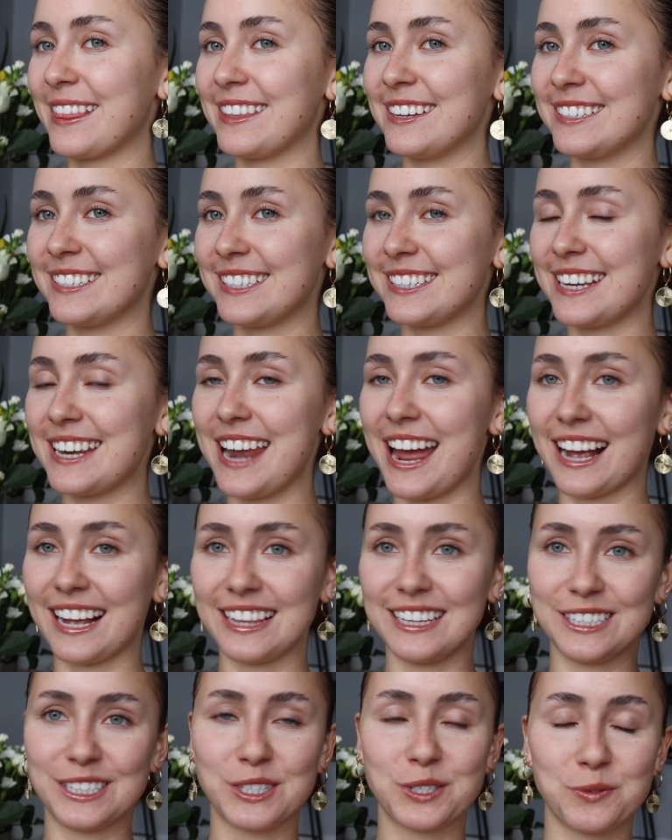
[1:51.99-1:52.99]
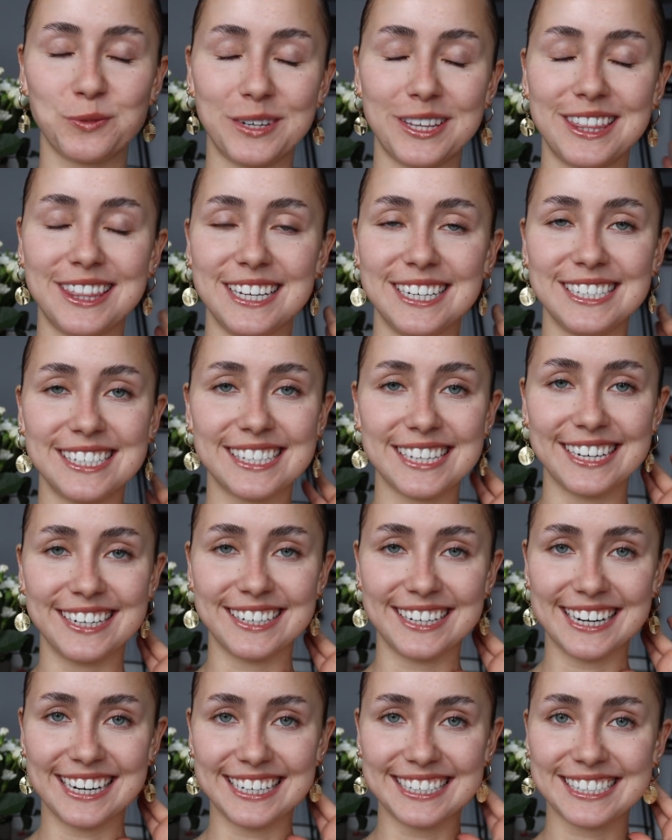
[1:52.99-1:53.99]
this necklace with these
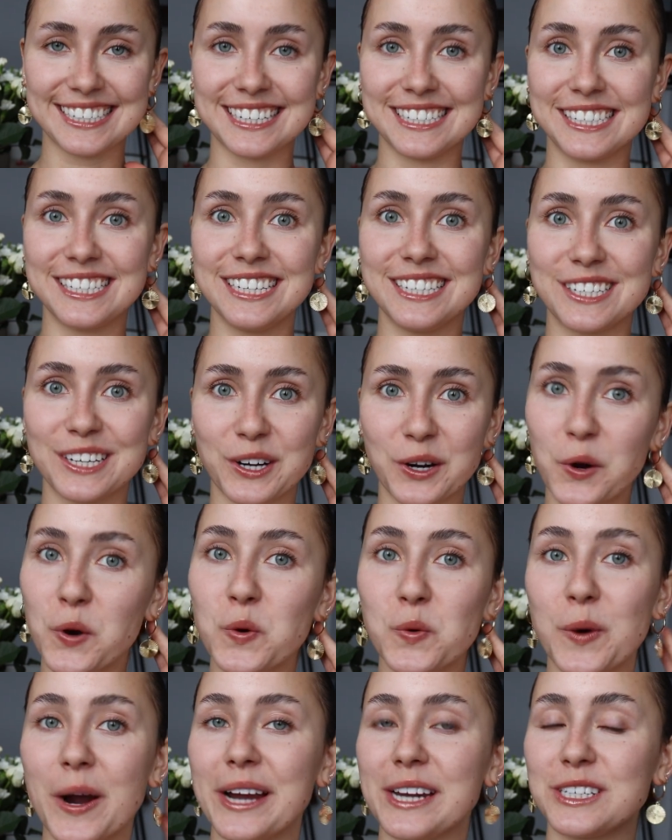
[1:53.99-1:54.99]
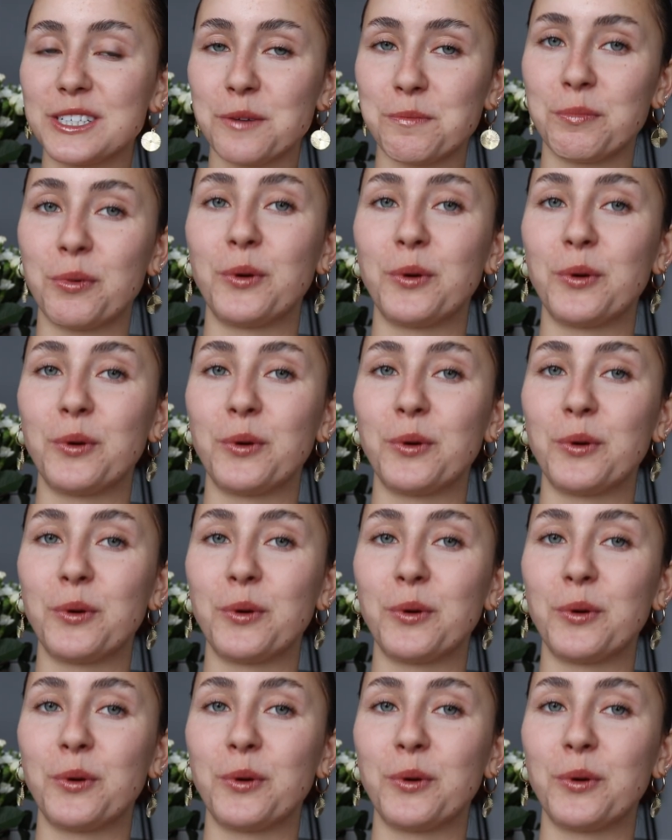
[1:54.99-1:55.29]
earrings because these are quite